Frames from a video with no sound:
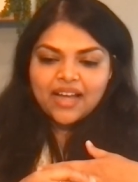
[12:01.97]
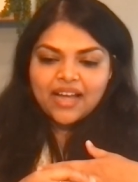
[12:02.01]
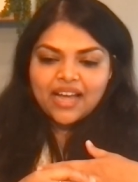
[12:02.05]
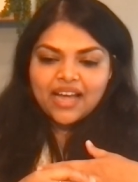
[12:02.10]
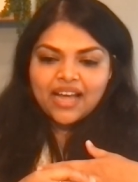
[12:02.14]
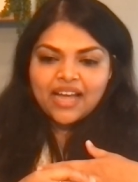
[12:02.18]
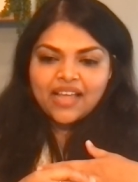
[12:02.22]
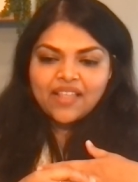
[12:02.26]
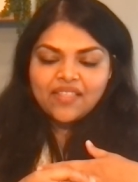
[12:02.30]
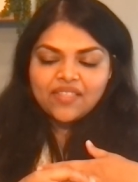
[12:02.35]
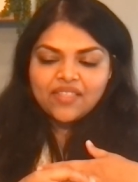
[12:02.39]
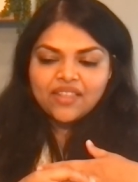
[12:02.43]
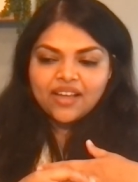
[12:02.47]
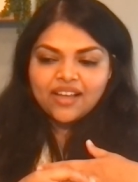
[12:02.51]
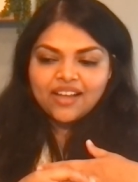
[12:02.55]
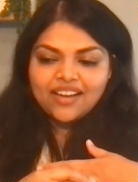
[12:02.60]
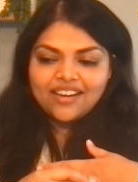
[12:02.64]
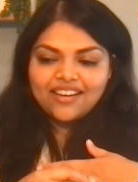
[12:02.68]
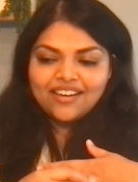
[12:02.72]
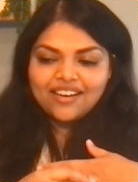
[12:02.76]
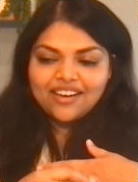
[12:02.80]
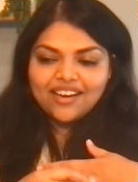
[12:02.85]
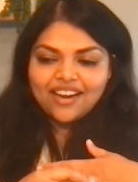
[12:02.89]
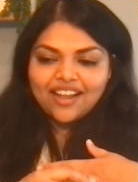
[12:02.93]
And
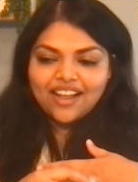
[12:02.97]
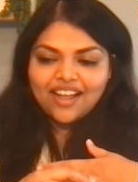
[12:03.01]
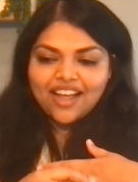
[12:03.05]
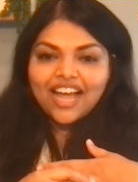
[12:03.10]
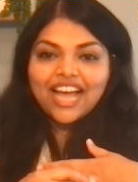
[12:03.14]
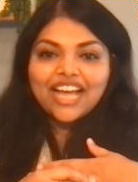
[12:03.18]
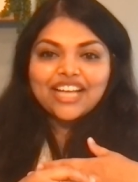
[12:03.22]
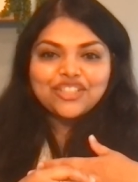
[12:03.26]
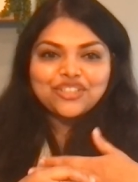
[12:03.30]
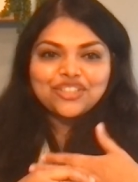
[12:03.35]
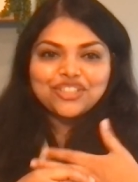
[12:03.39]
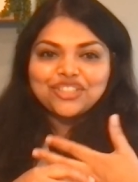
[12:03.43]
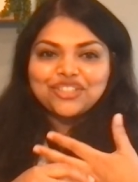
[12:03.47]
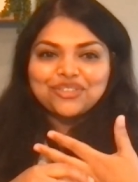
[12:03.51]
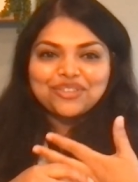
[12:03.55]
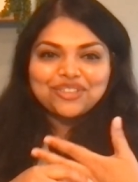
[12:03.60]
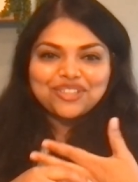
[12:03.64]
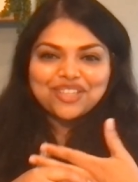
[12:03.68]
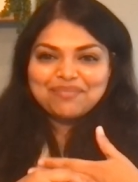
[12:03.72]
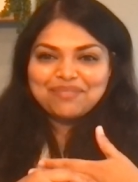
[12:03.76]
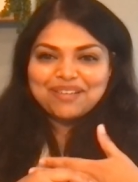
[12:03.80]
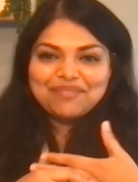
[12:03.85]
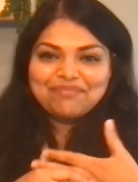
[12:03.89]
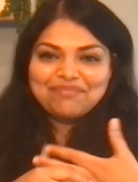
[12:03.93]
then I just showed
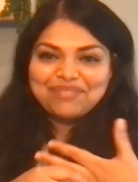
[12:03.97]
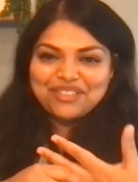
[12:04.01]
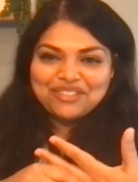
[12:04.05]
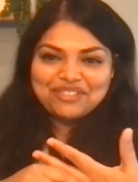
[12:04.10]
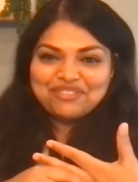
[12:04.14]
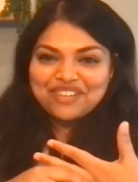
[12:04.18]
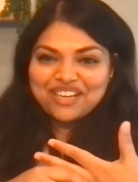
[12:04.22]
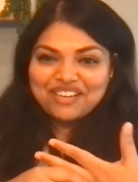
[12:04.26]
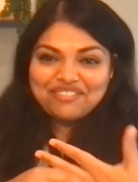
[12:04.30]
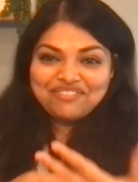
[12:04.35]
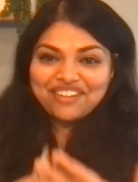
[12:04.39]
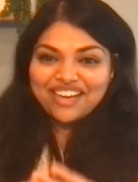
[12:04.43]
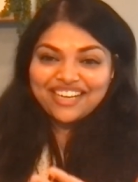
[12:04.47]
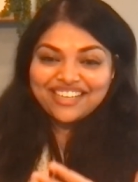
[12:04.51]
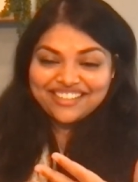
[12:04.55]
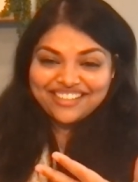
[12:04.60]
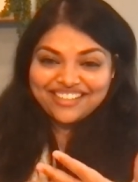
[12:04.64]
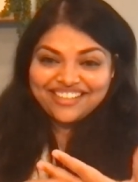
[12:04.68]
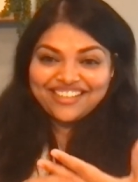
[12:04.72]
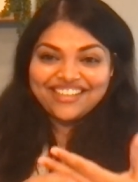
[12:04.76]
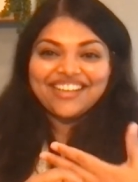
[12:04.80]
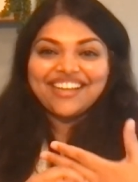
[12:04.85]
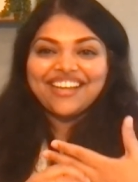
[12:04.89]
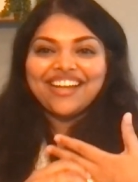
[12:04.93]
up at BU one fine
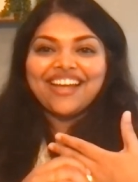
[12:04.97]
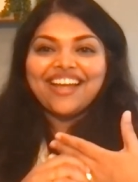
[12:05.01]
day.